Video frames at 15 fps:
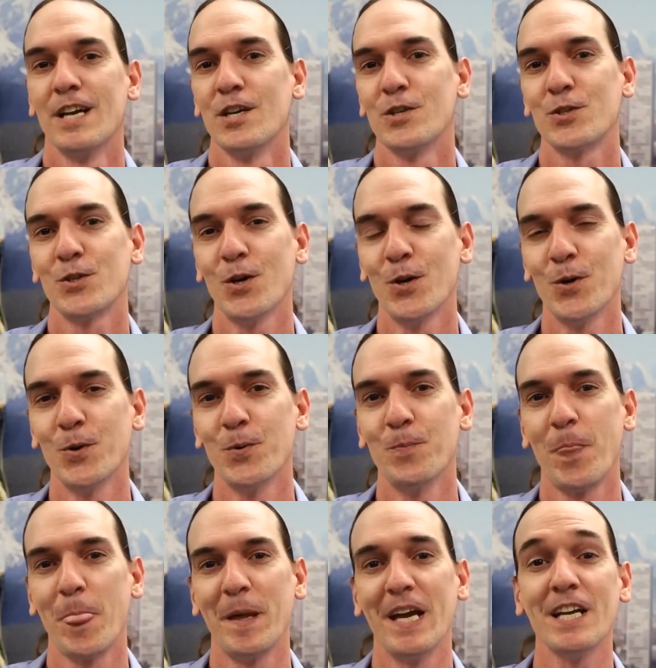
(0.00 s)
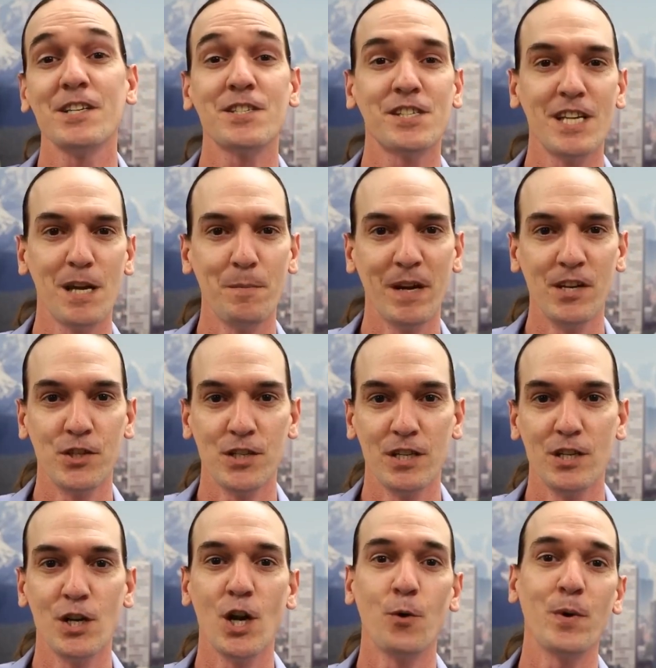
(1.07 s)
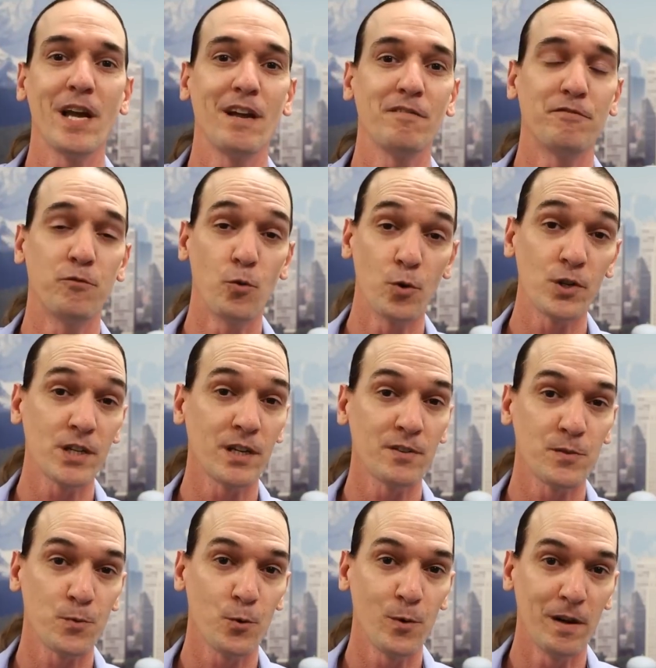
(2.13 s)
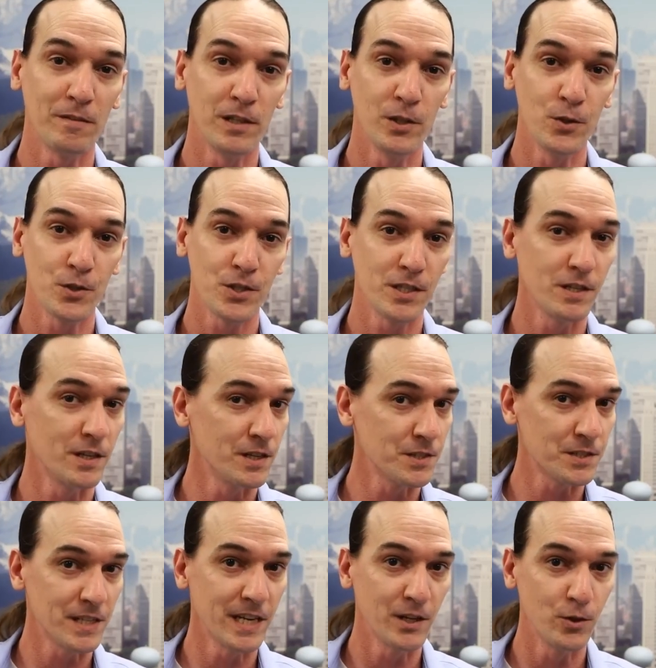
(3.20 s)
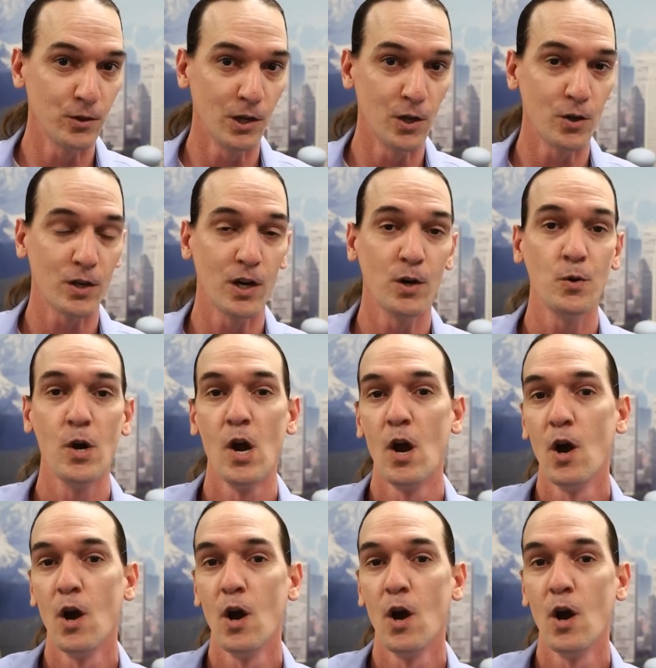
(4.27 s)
So in a steam engine, you know we have 4 chuffs per revolution on a standard loco